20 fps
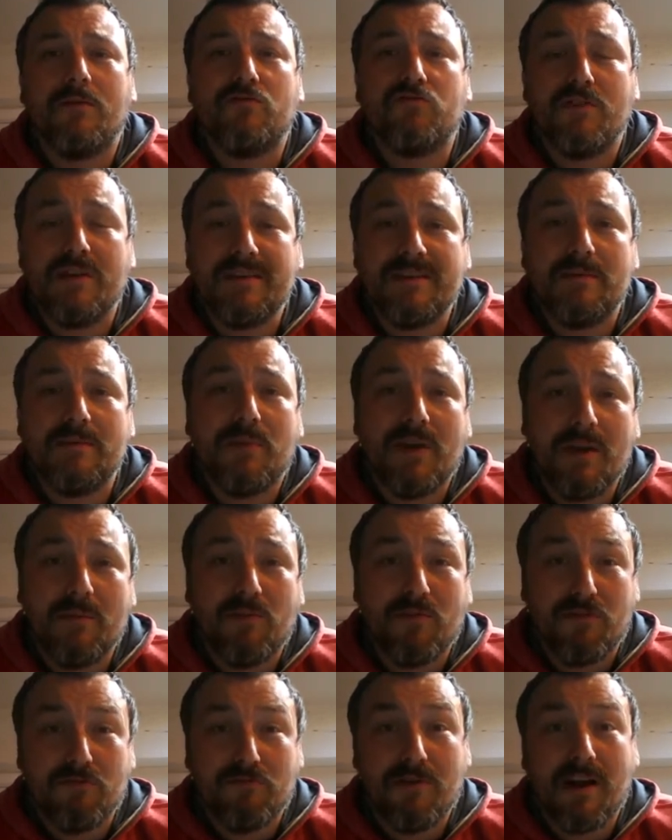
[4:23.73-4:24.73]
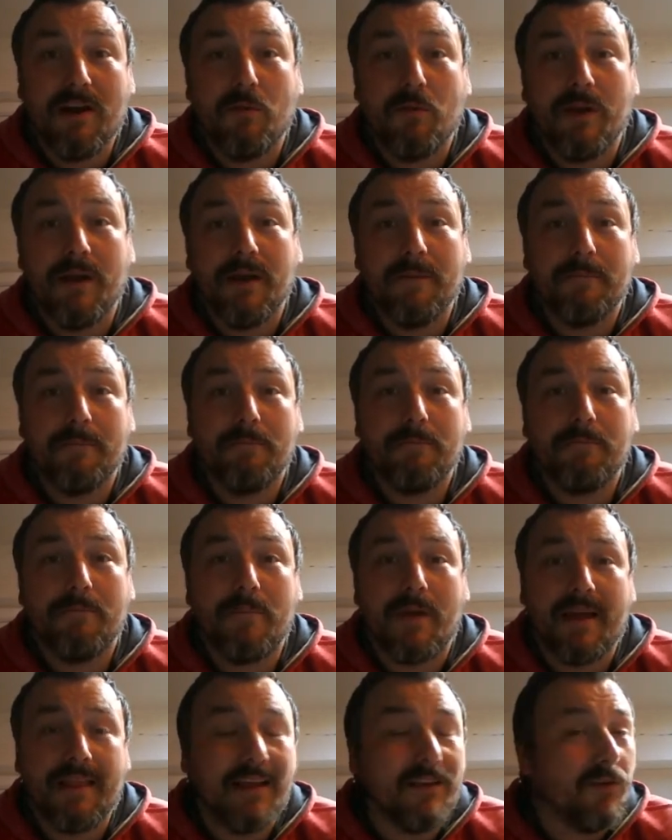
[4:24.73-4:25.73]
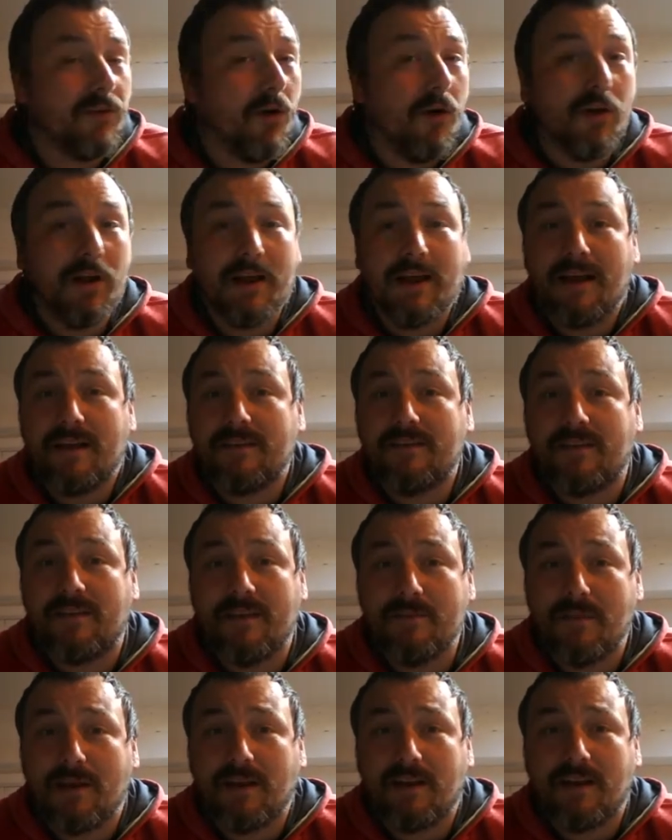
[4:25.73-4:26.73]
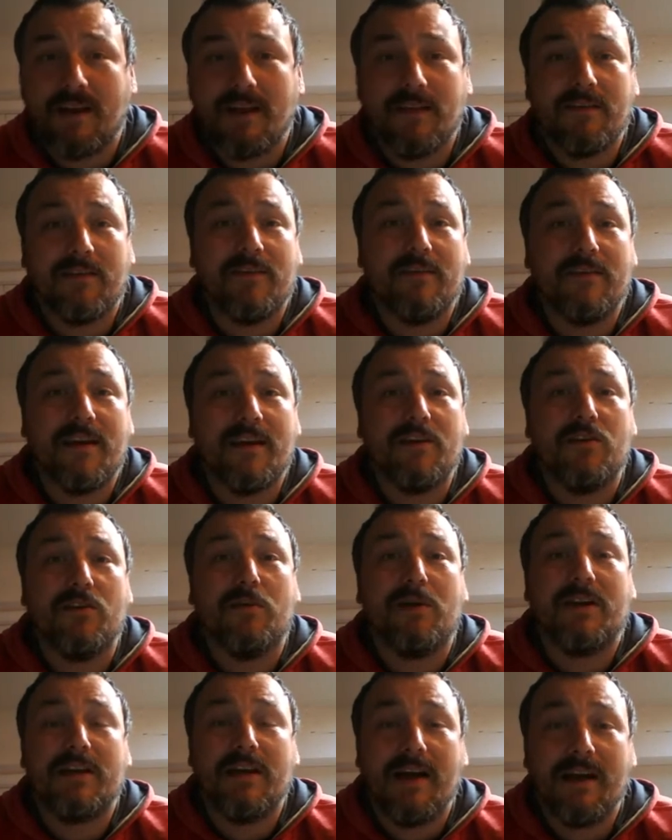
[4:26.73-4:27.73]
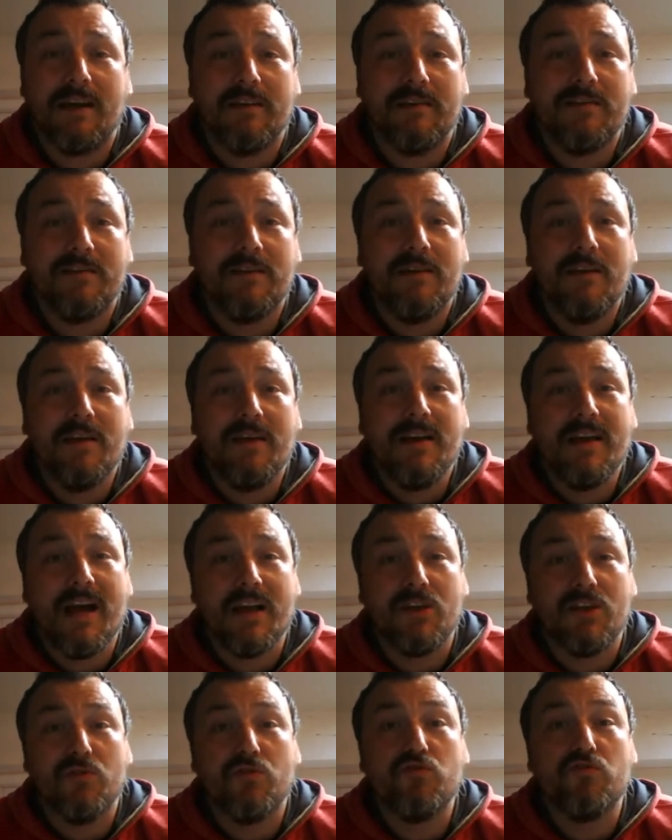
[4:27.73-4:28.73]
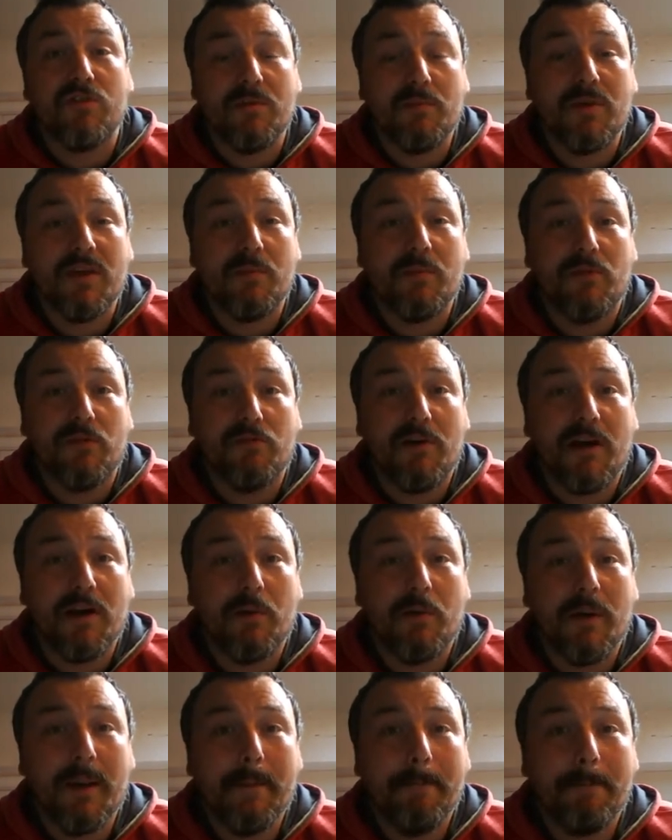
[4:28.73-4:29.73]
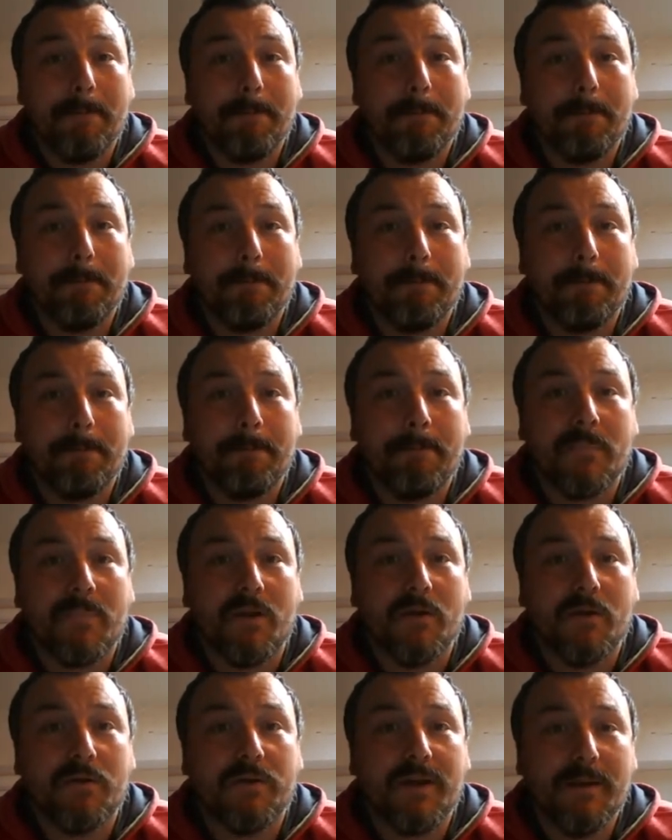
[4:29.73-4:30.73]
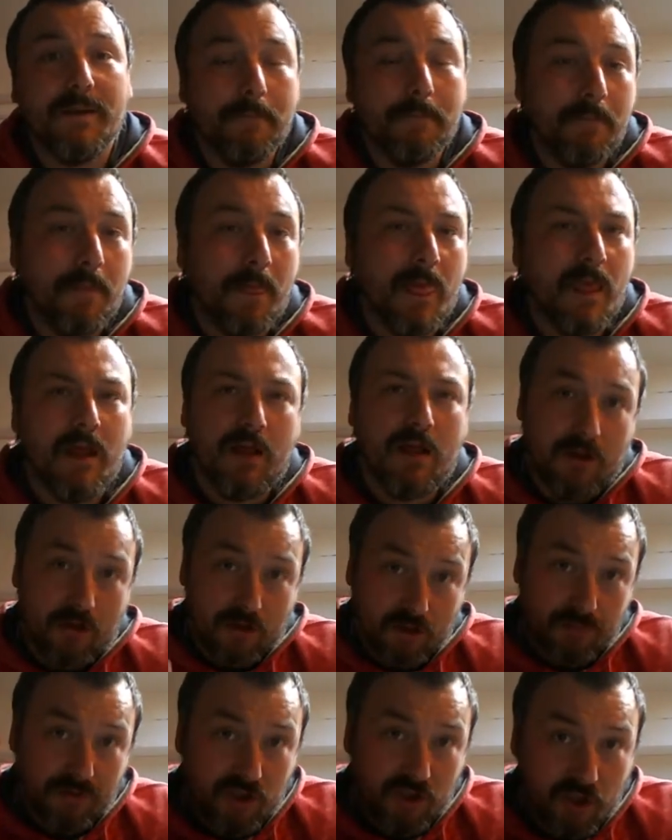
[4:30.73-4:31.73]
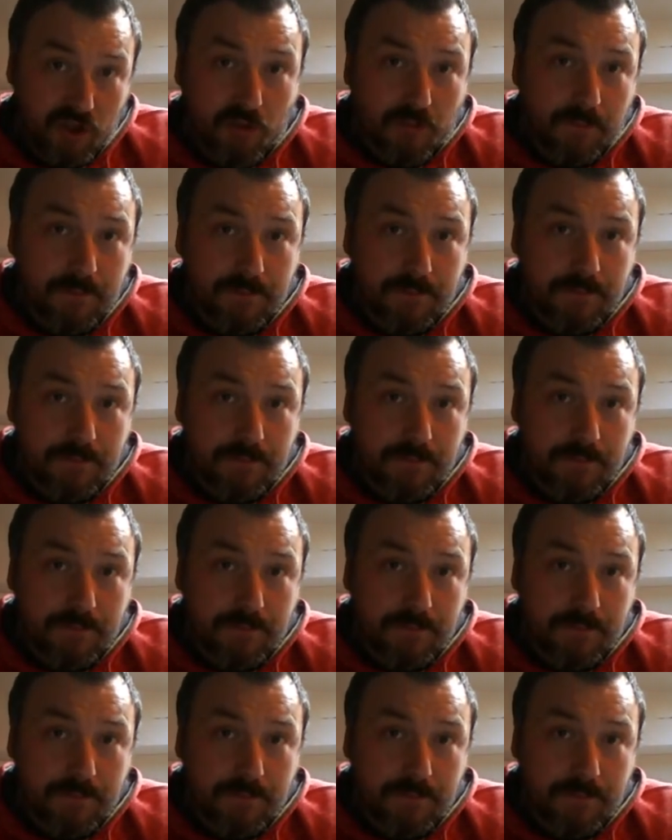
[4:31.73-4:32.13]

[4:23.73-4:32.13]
treating people the right way, and that's all I ask in my class, is that you are kind and you treat people the right way. Okay, number two,